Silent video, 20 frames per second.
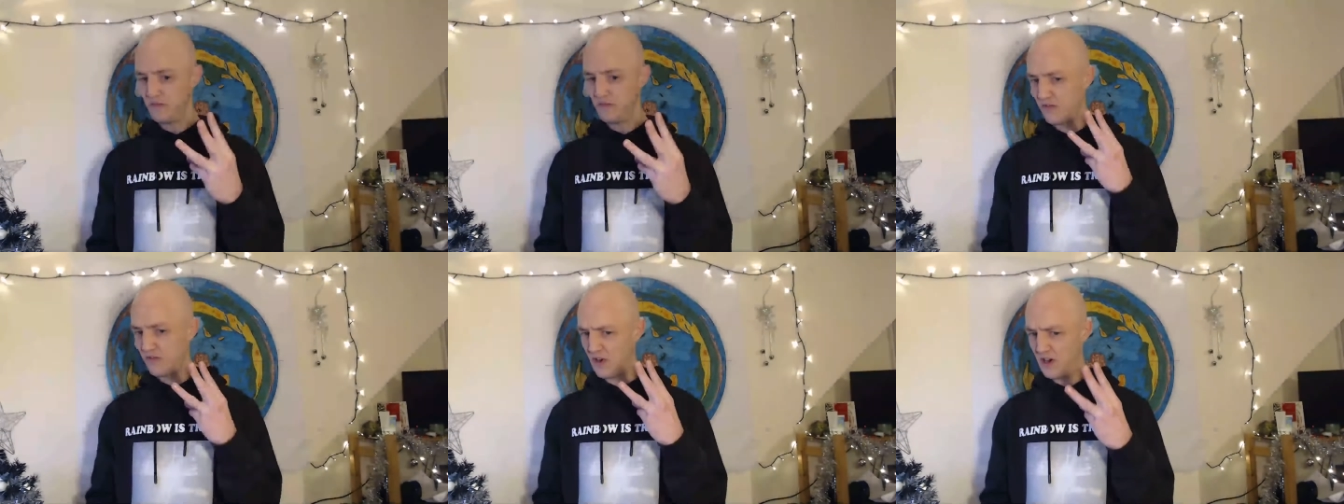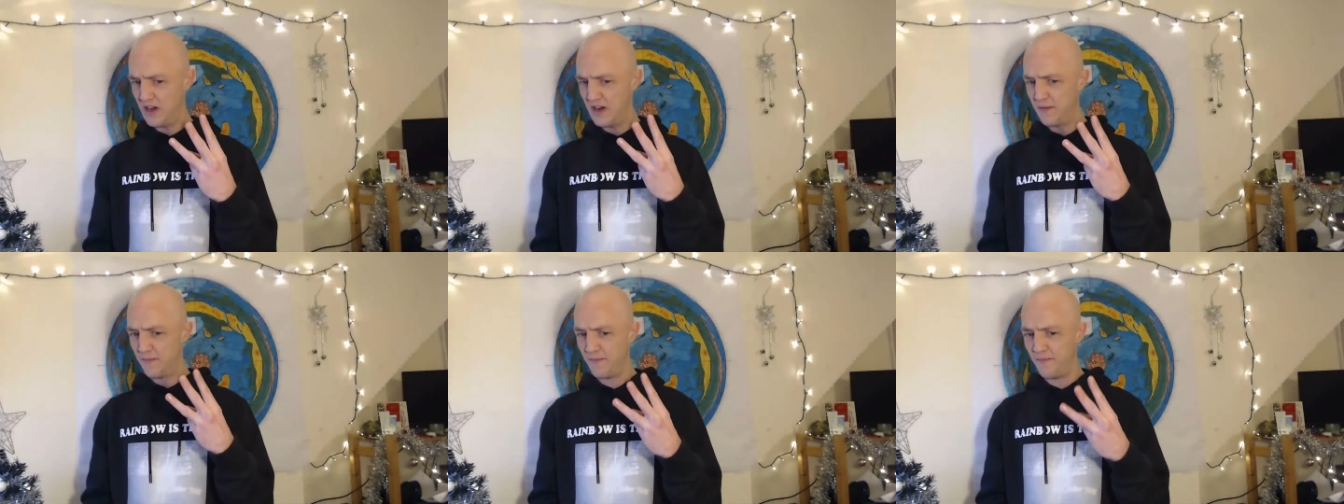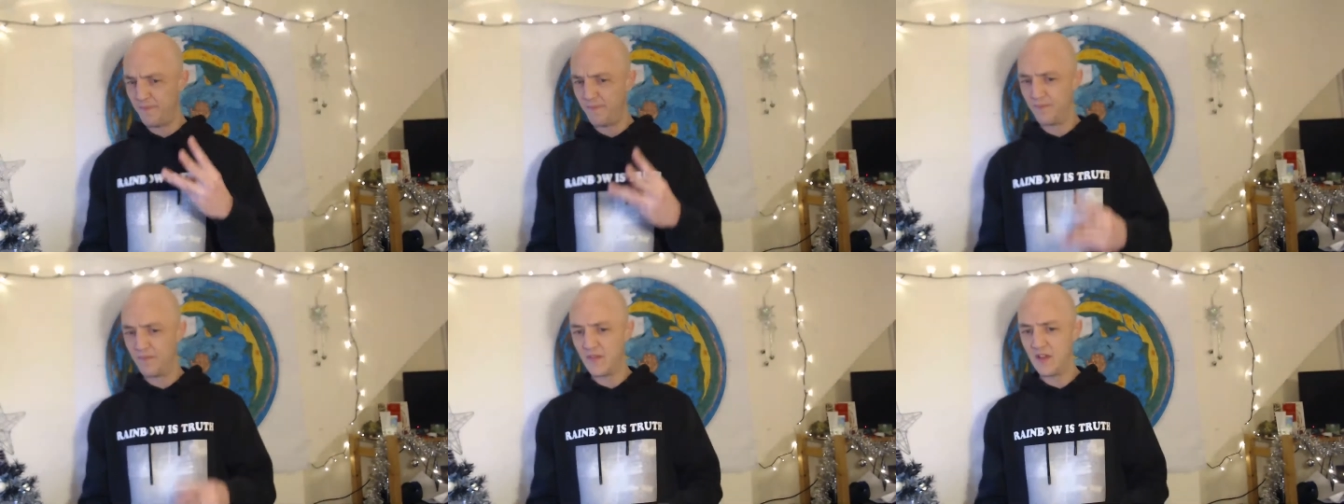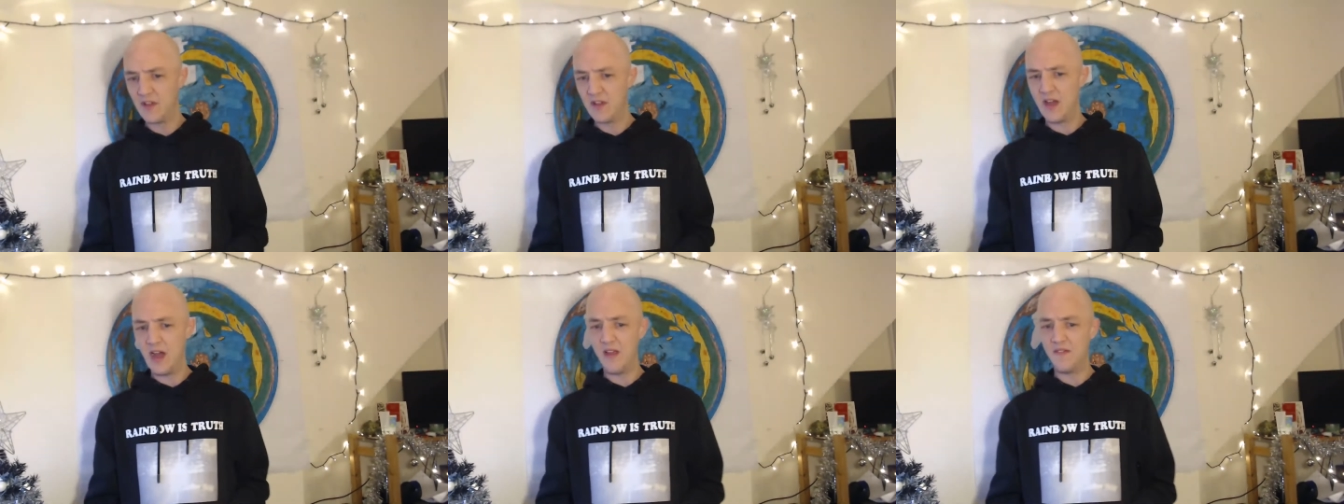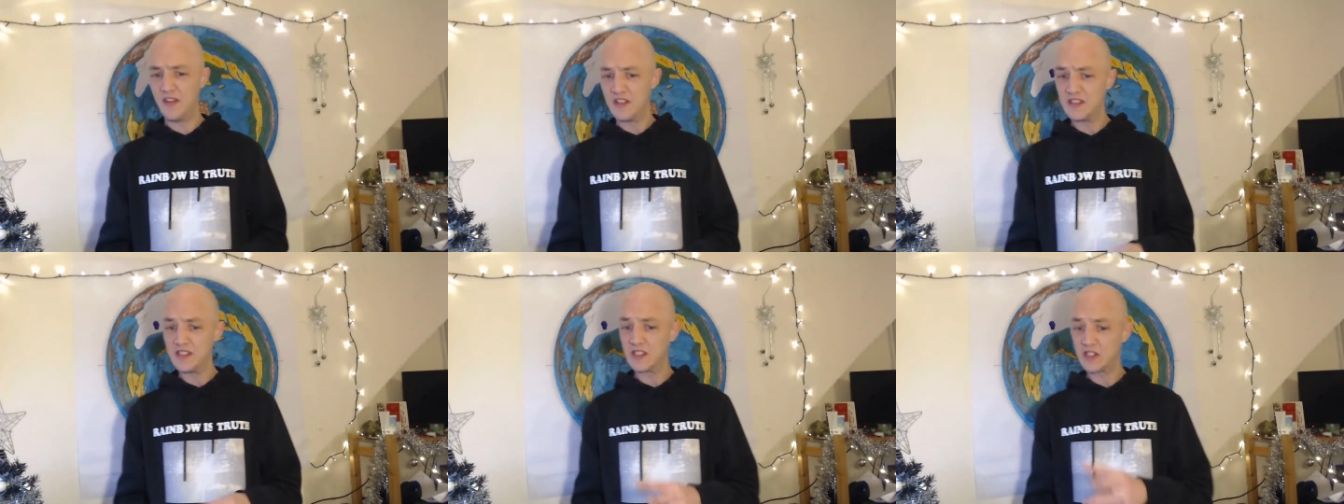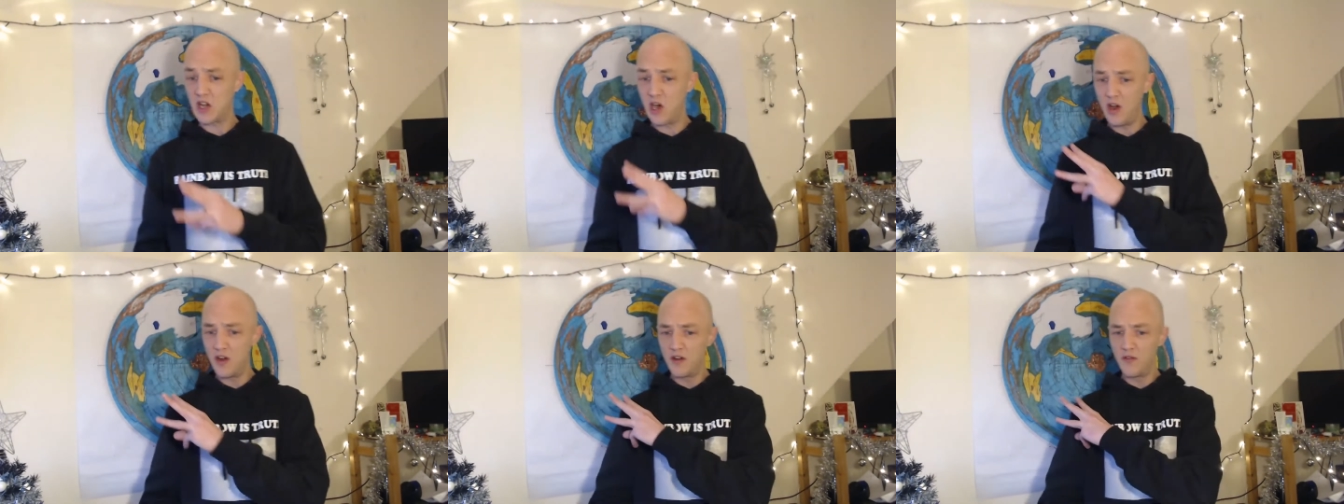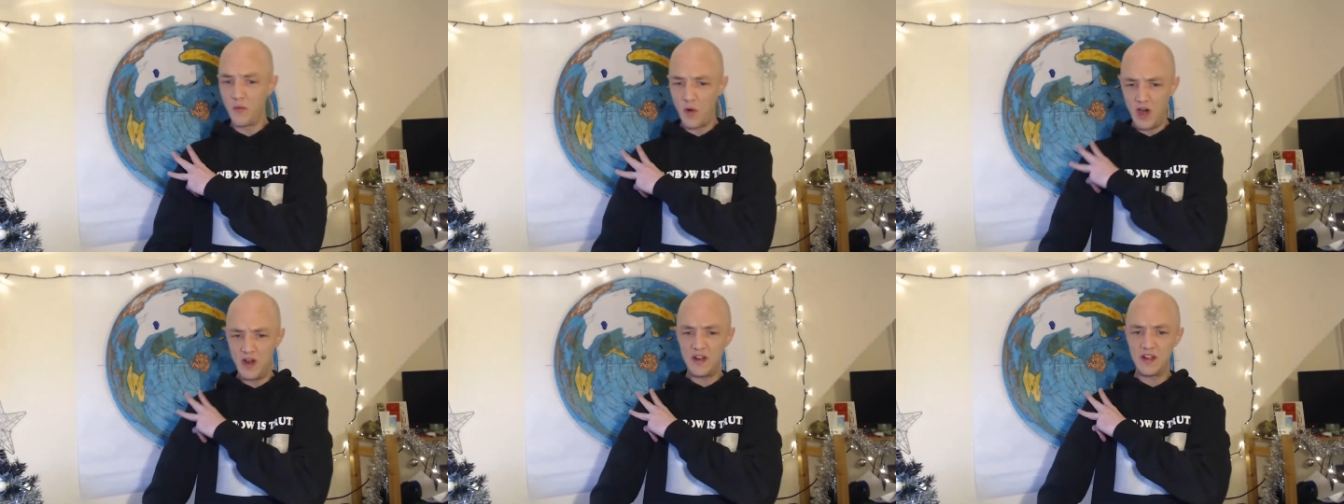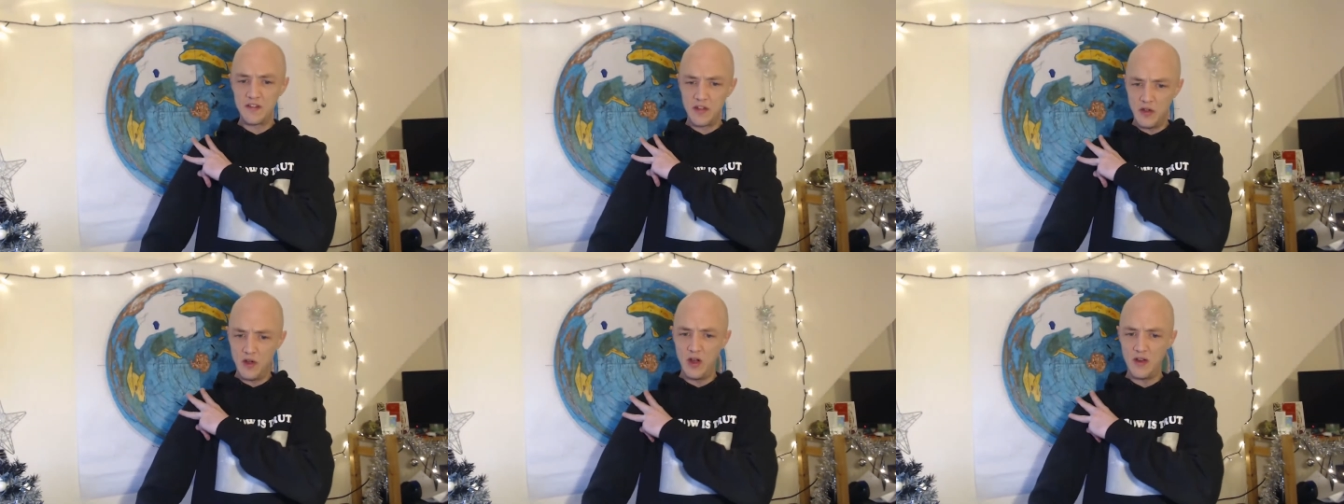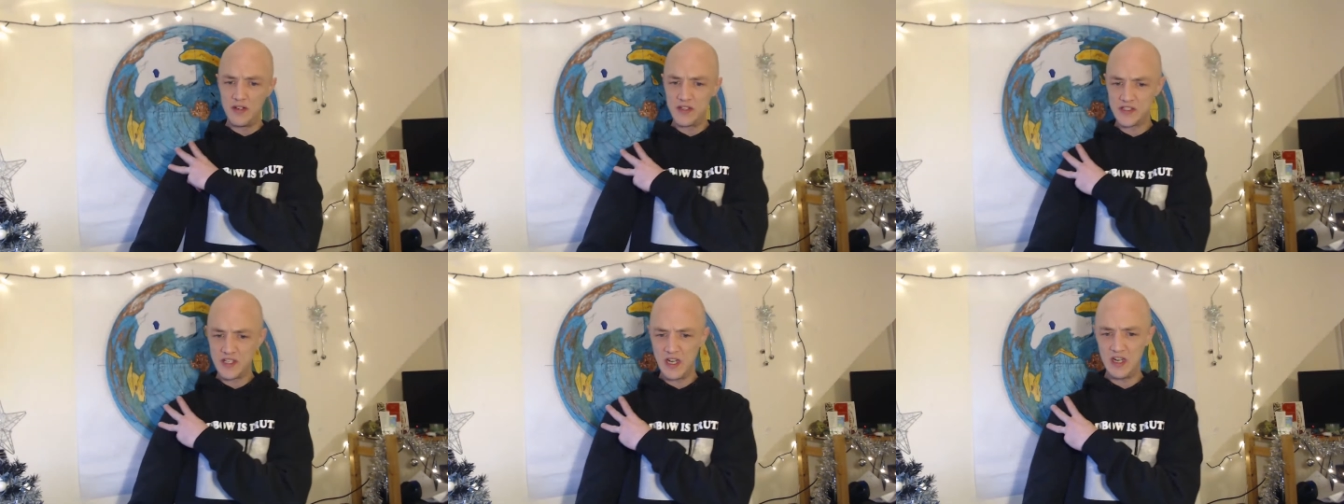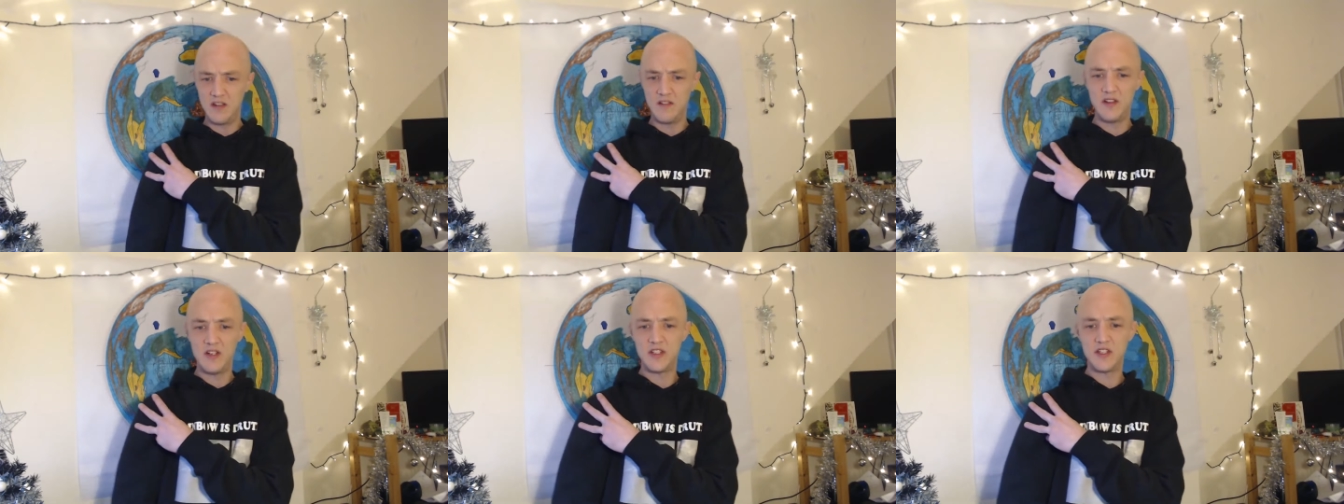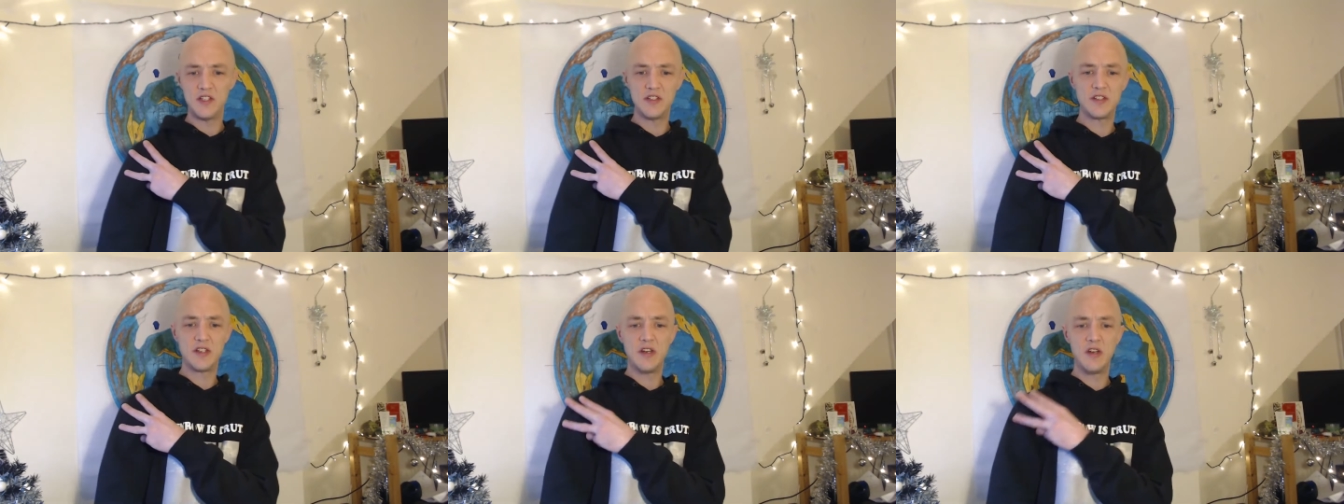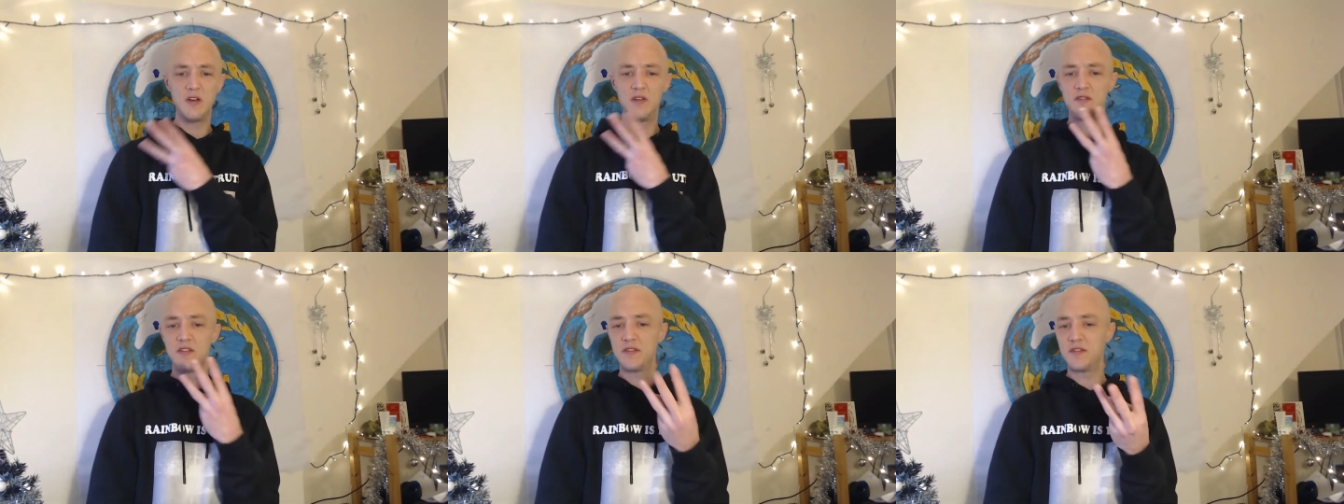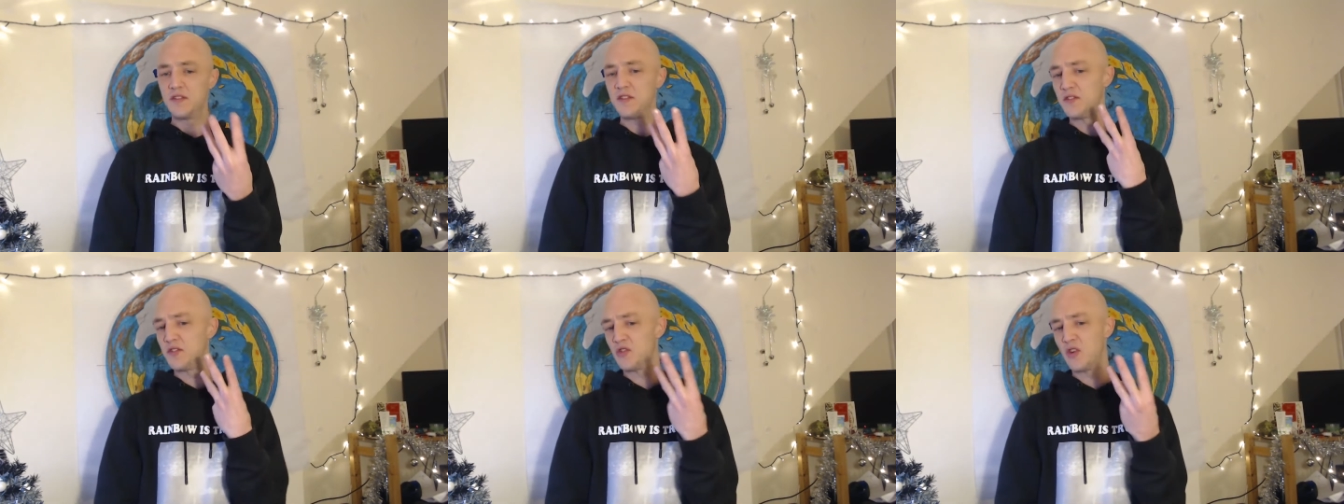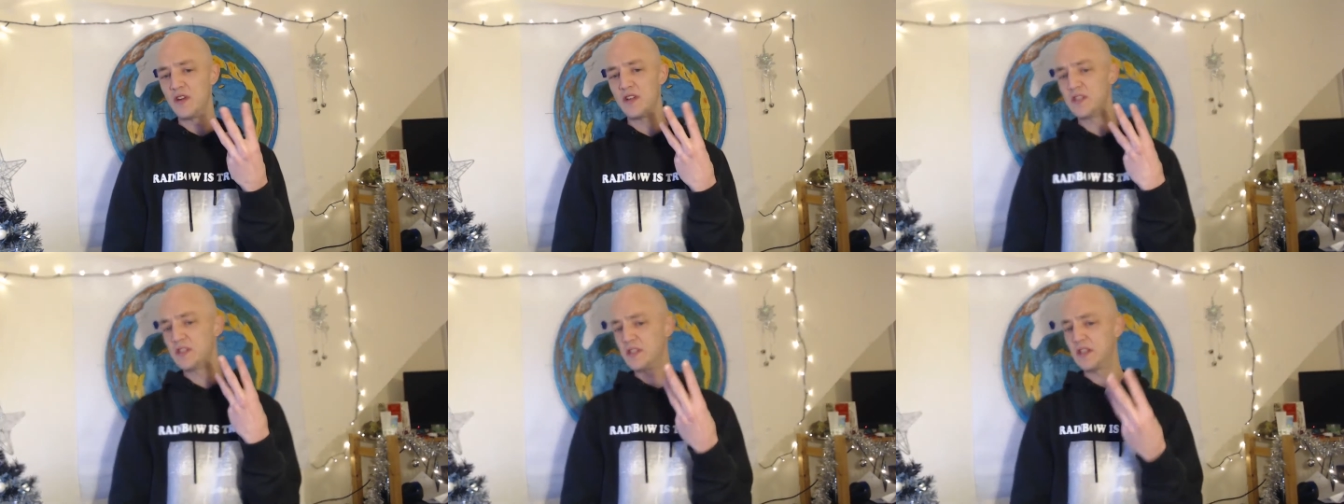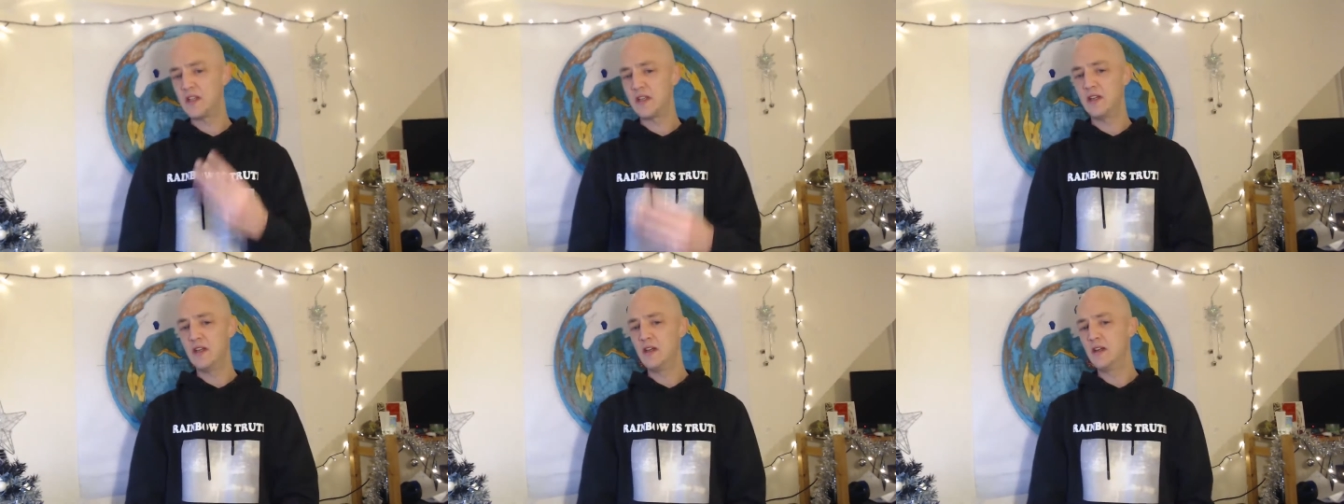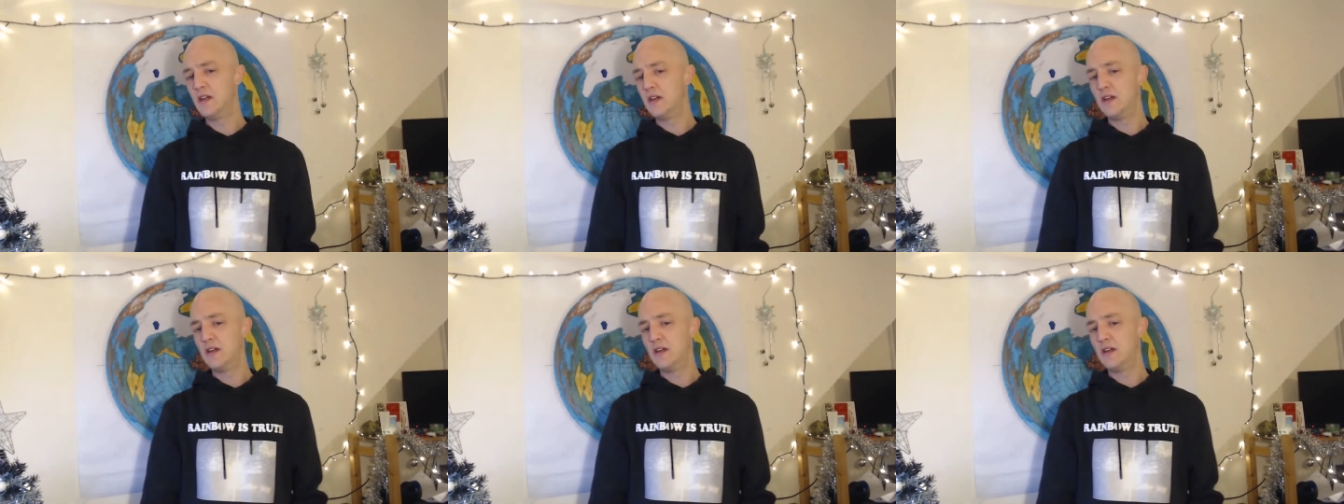3, and this is kind of why they do it on the television, you know, the Trinity,